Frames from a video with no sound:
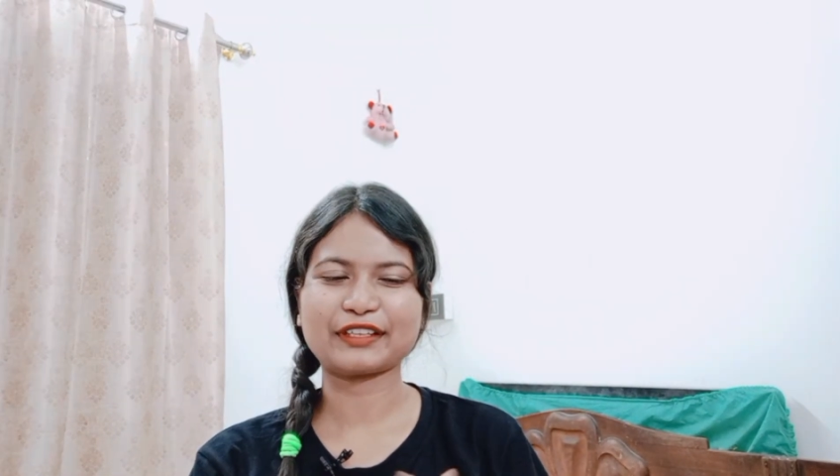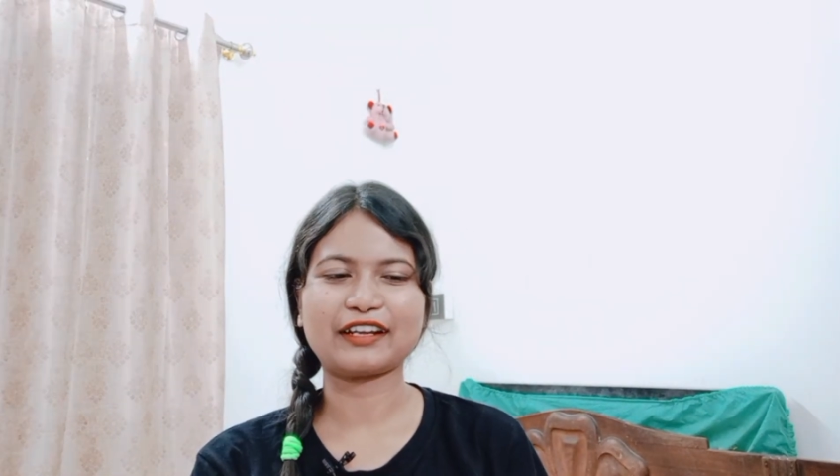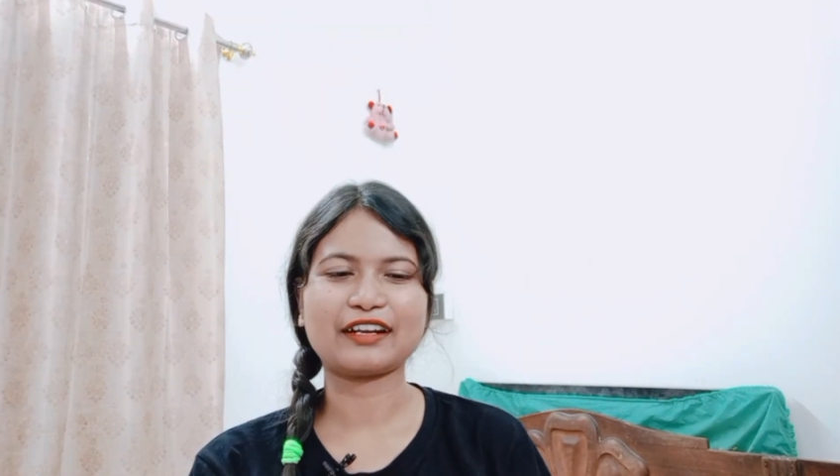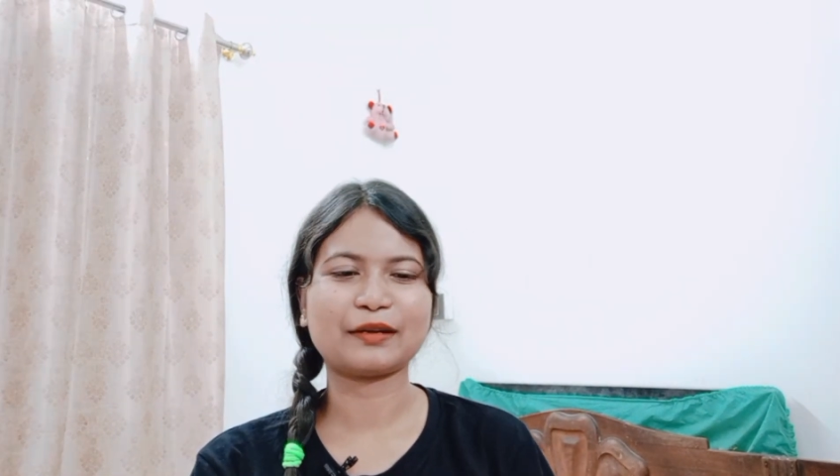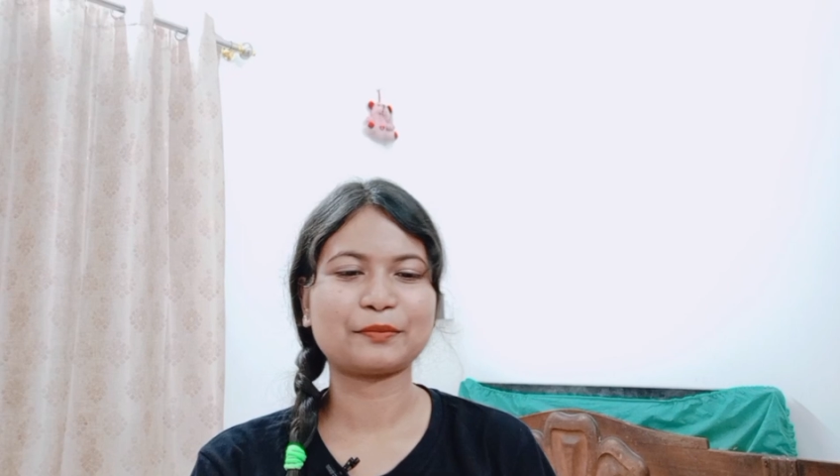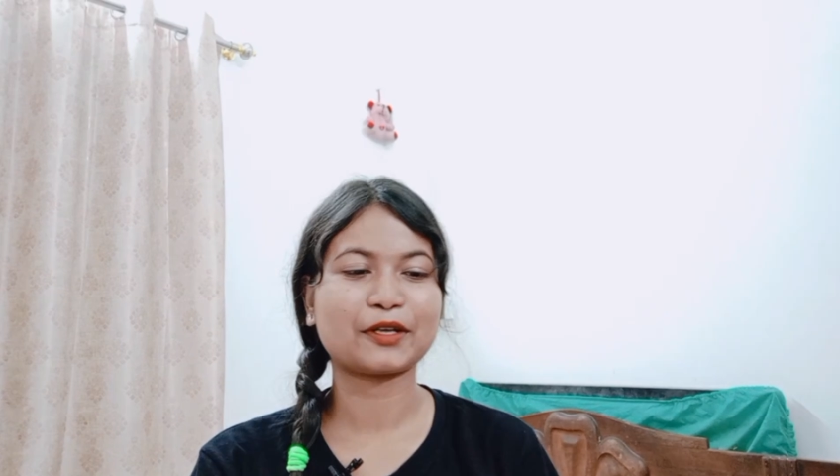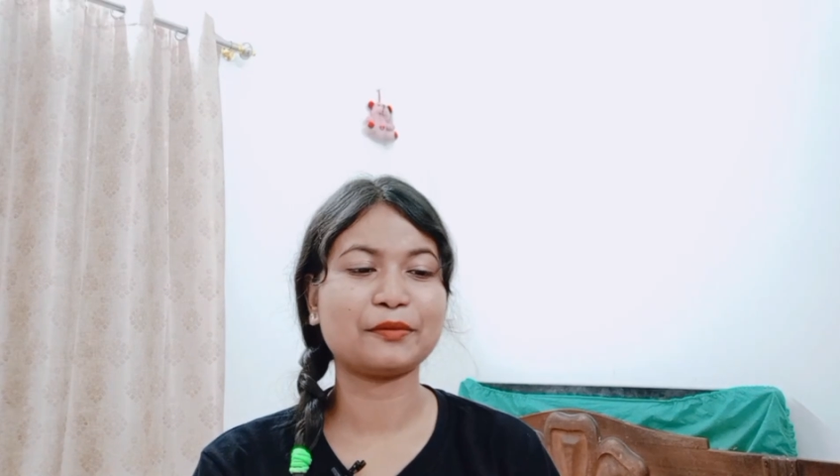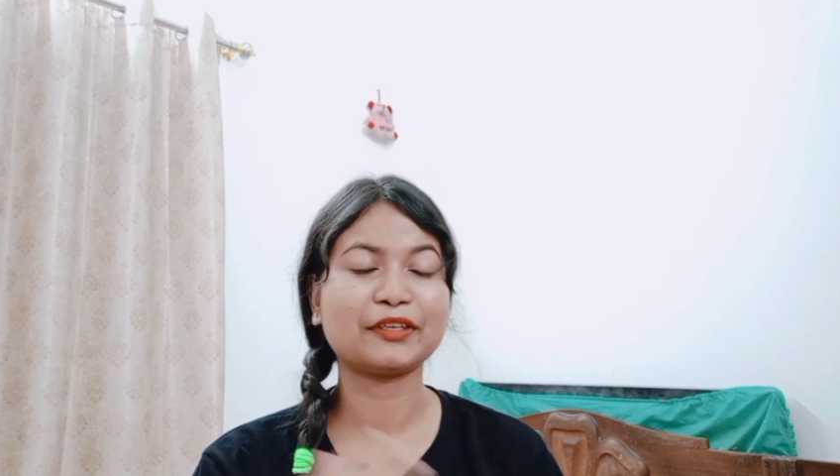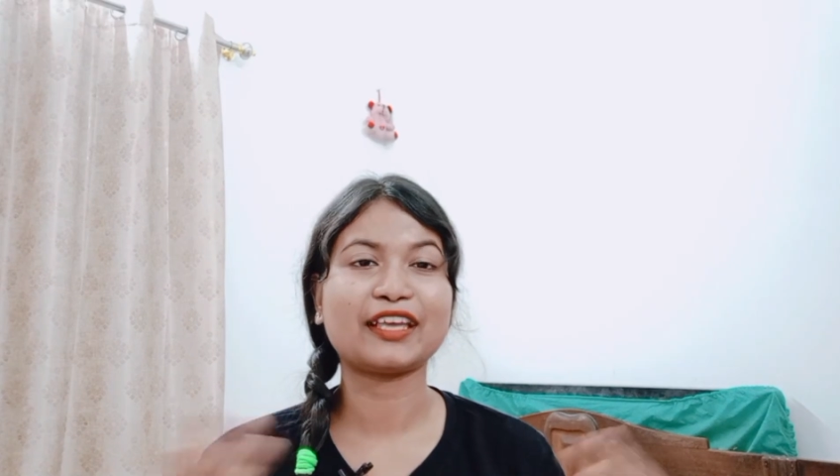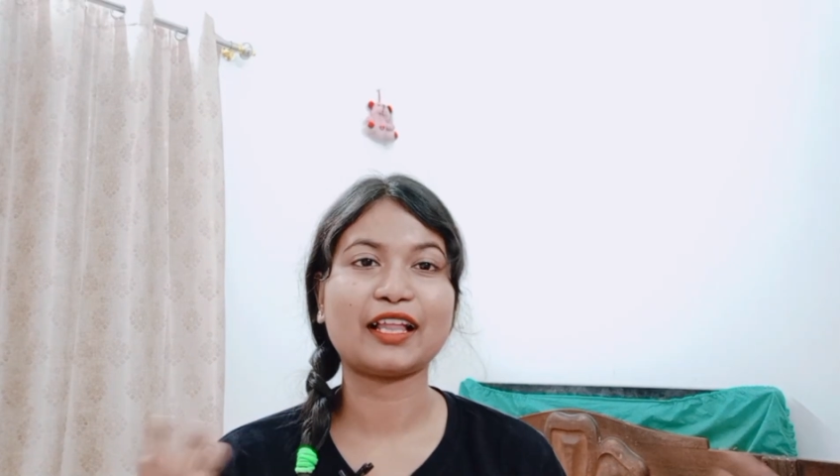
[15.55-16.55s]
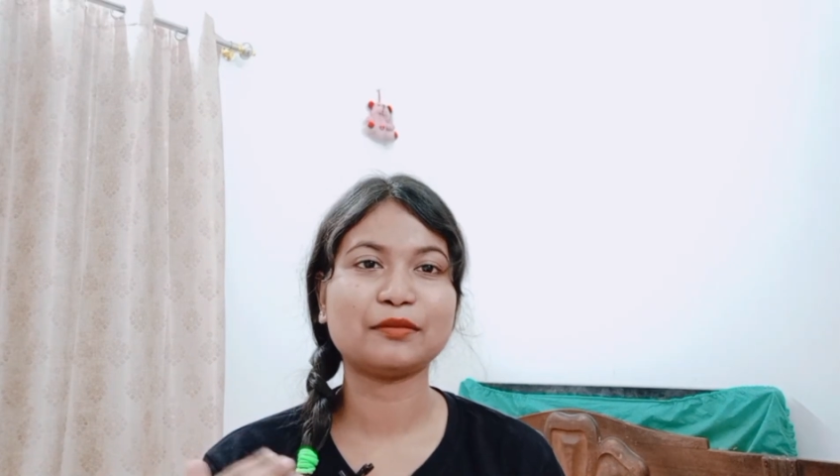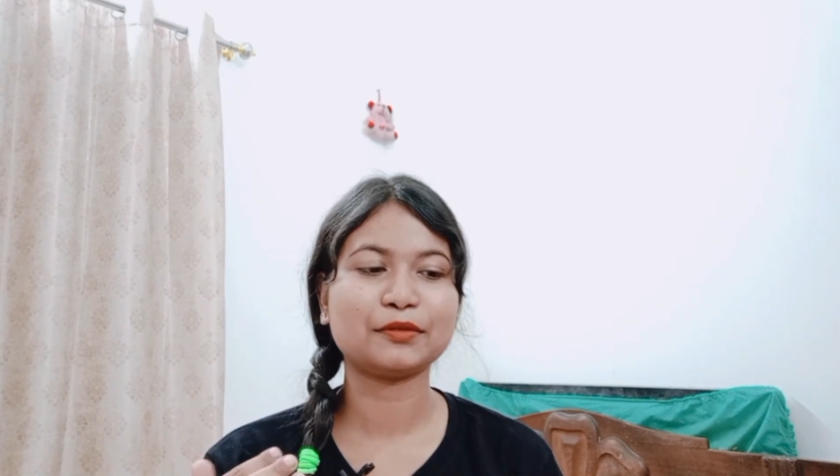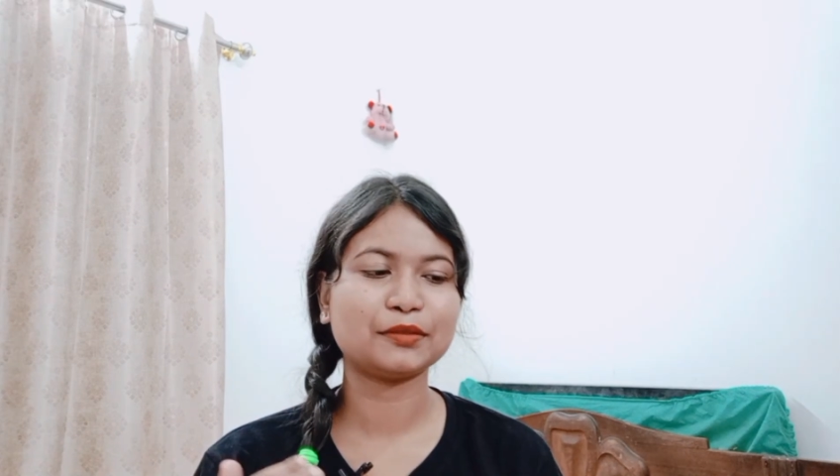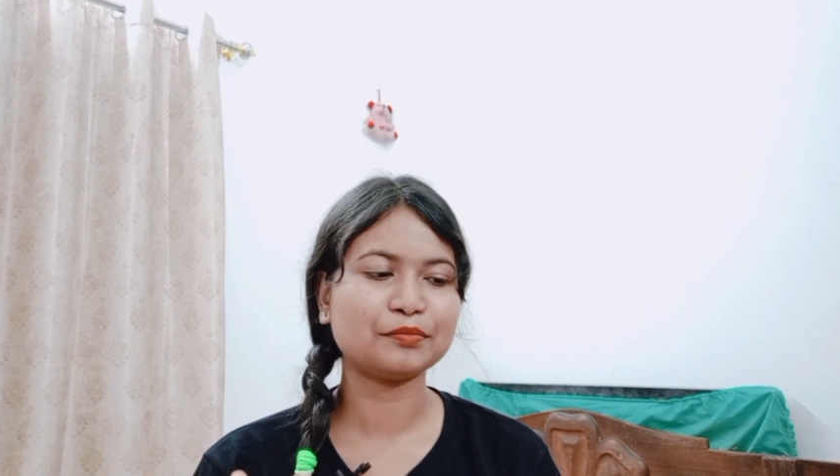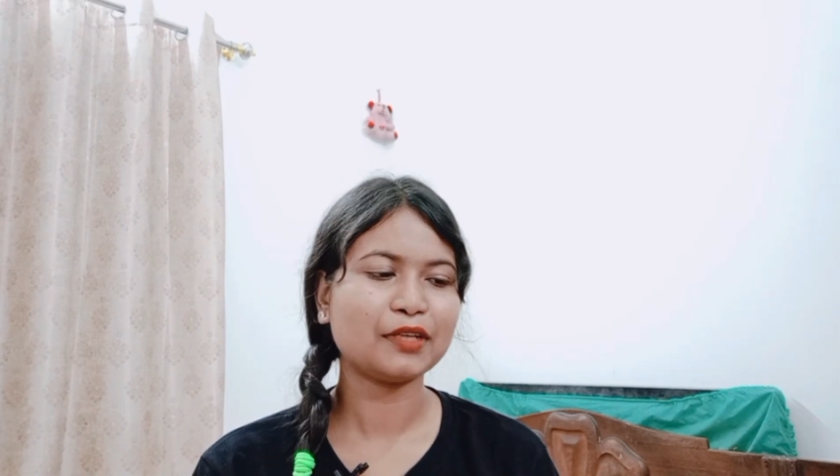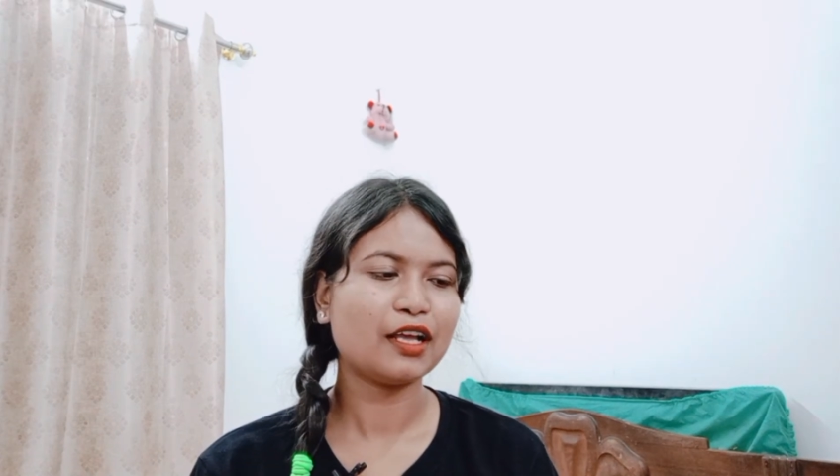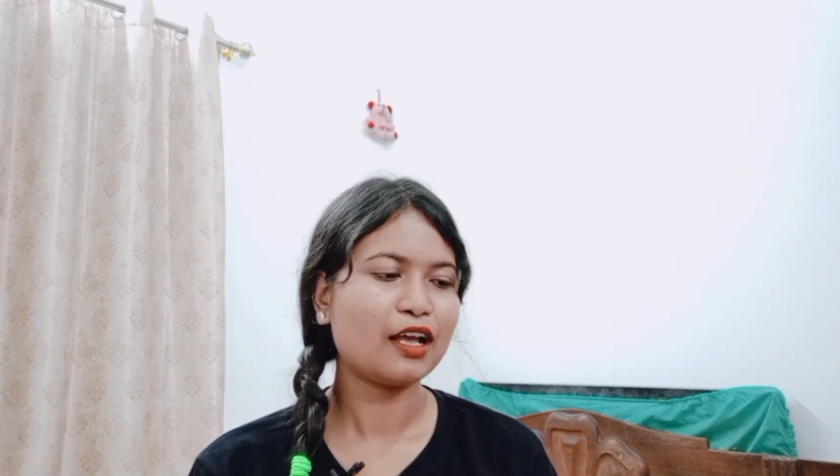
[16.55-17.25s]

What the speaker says: their upcoming album,